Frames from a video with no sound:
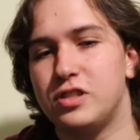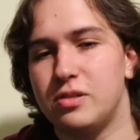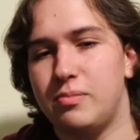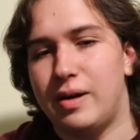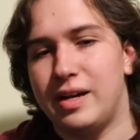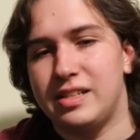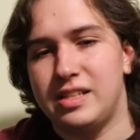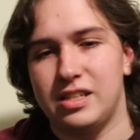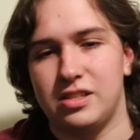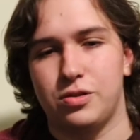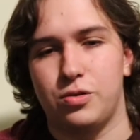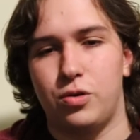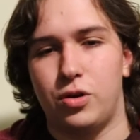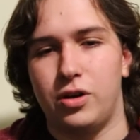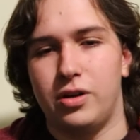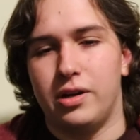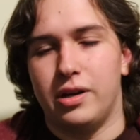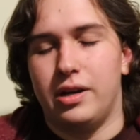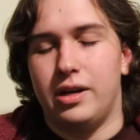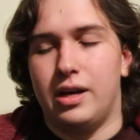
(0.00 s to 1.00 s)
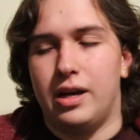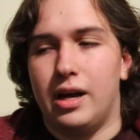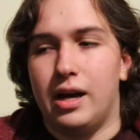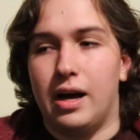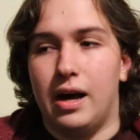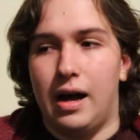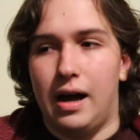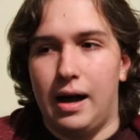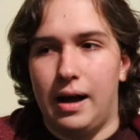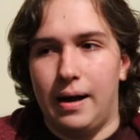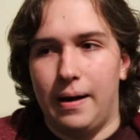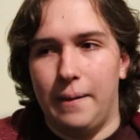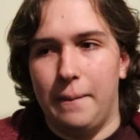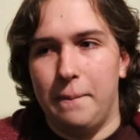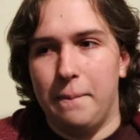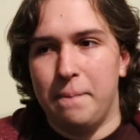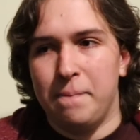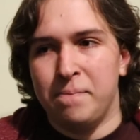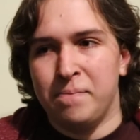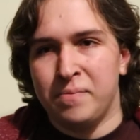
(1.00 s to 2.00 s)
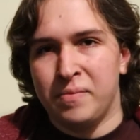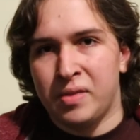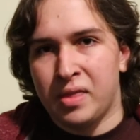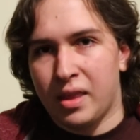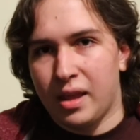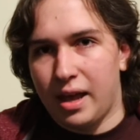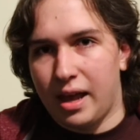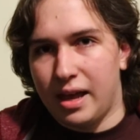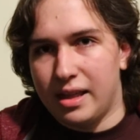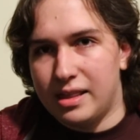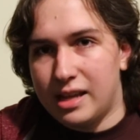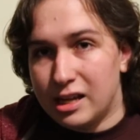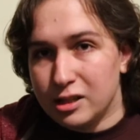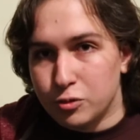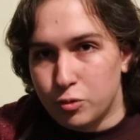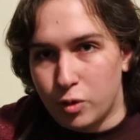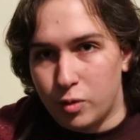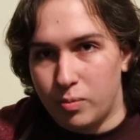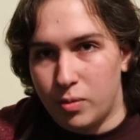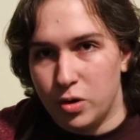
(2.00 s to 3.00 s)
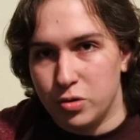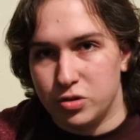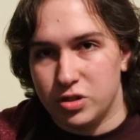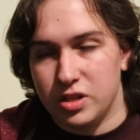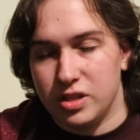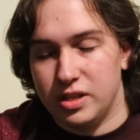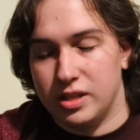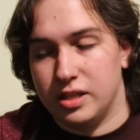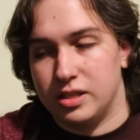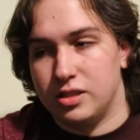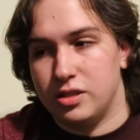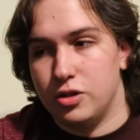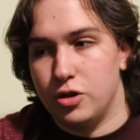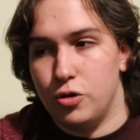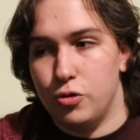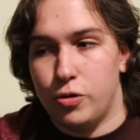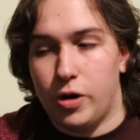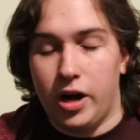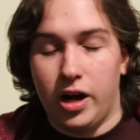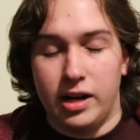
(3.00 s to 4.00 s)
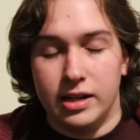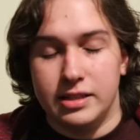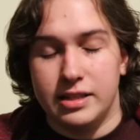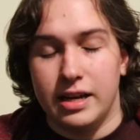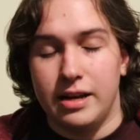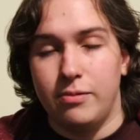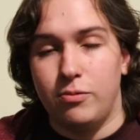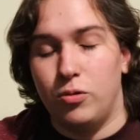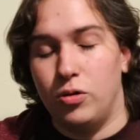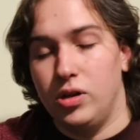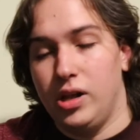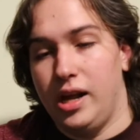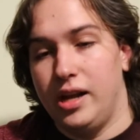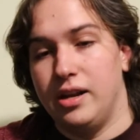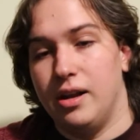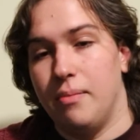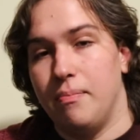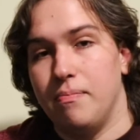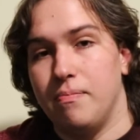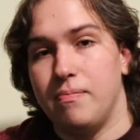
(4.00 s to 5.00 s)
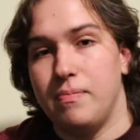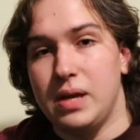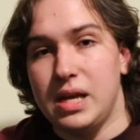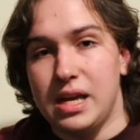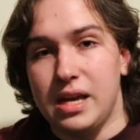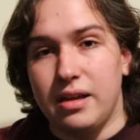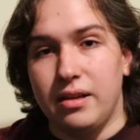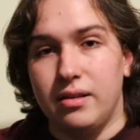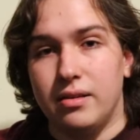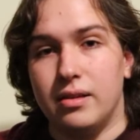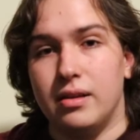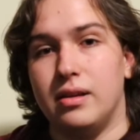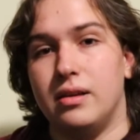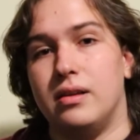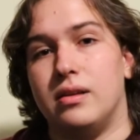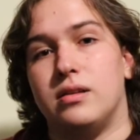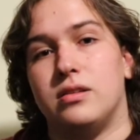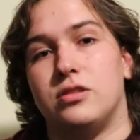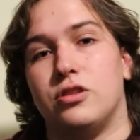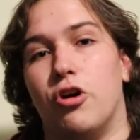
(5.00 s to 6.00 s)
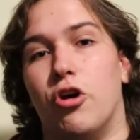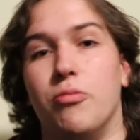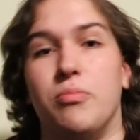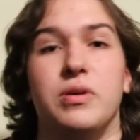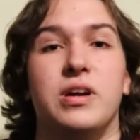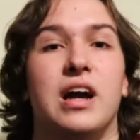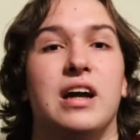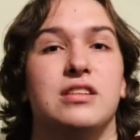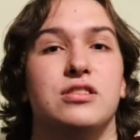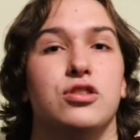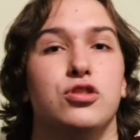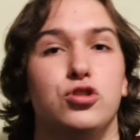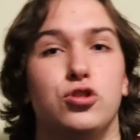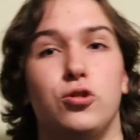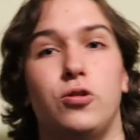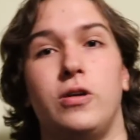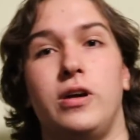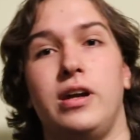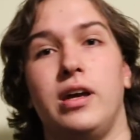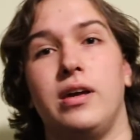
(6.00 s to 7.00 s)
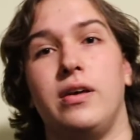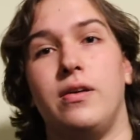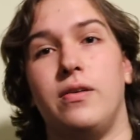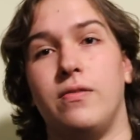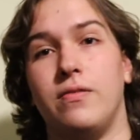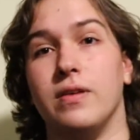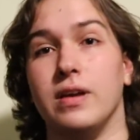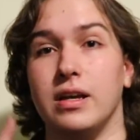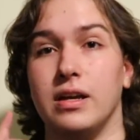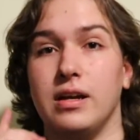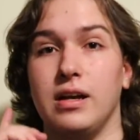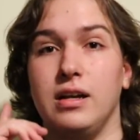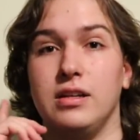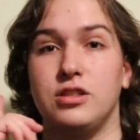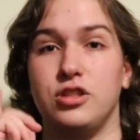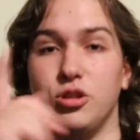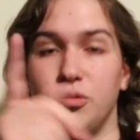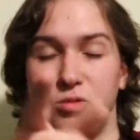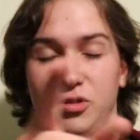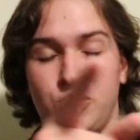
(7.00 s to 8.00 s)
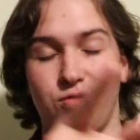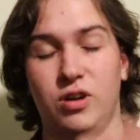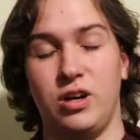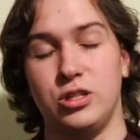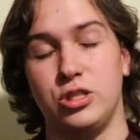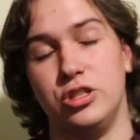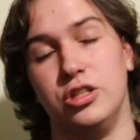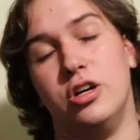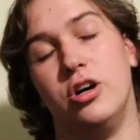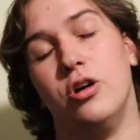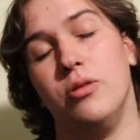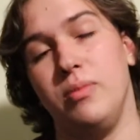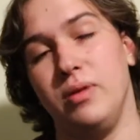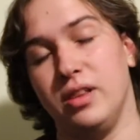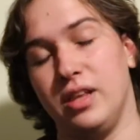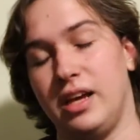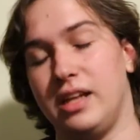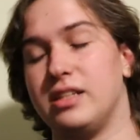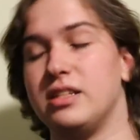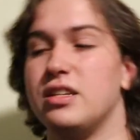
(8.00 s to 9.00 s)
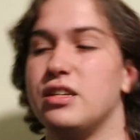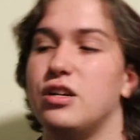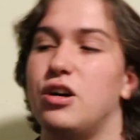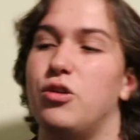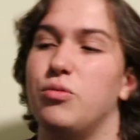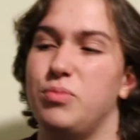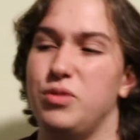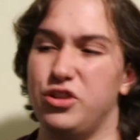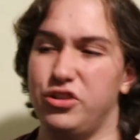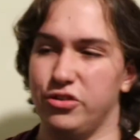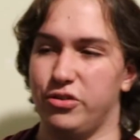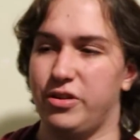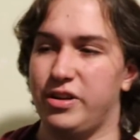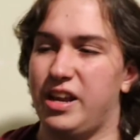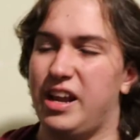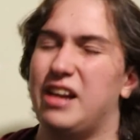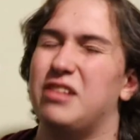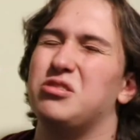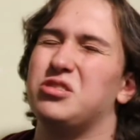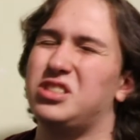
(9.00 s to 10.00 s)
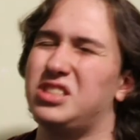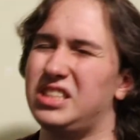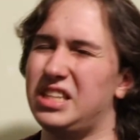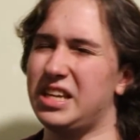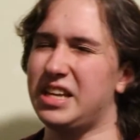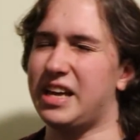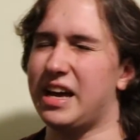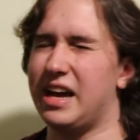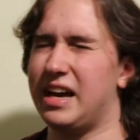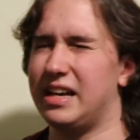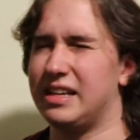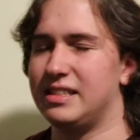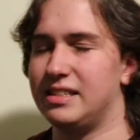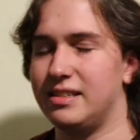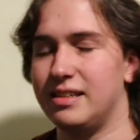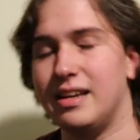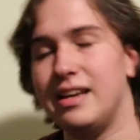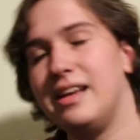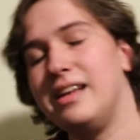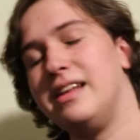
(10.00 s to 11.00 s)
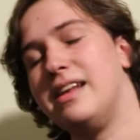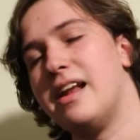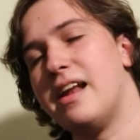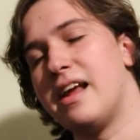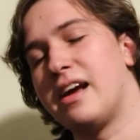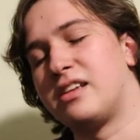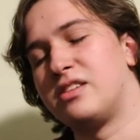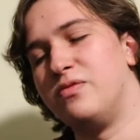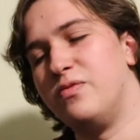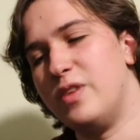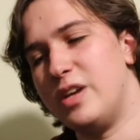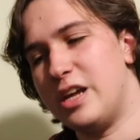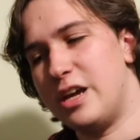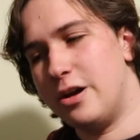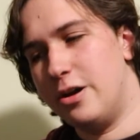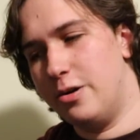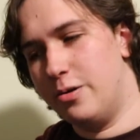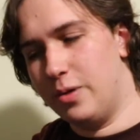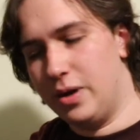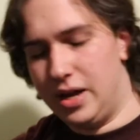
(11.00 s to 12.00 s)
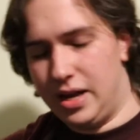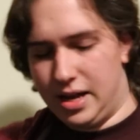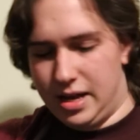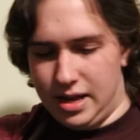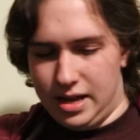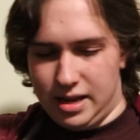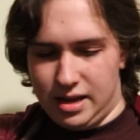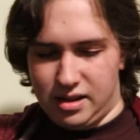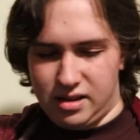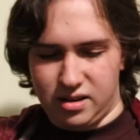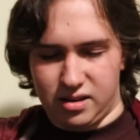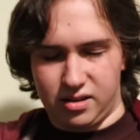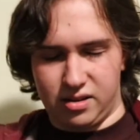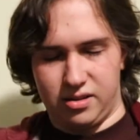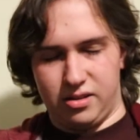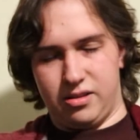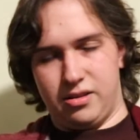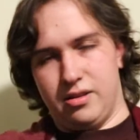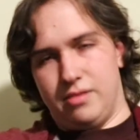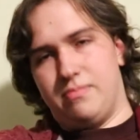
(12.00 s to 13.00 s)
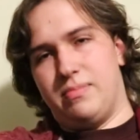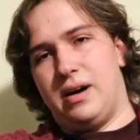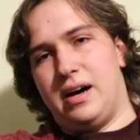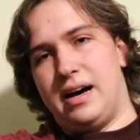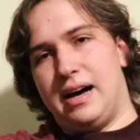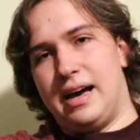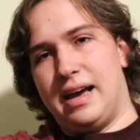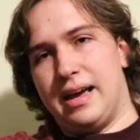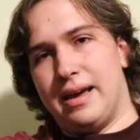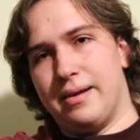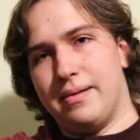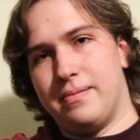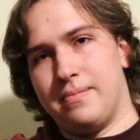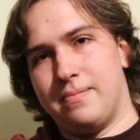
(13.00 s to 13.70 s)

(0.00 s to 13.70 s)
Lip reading: to my Discord, and that's where most of this new content will end up being. So hope you guys enjoy. Thank you guys so much for watching. Hope you liked, hope you enjoyed, and I'll see you guys in the next video. Goodbye.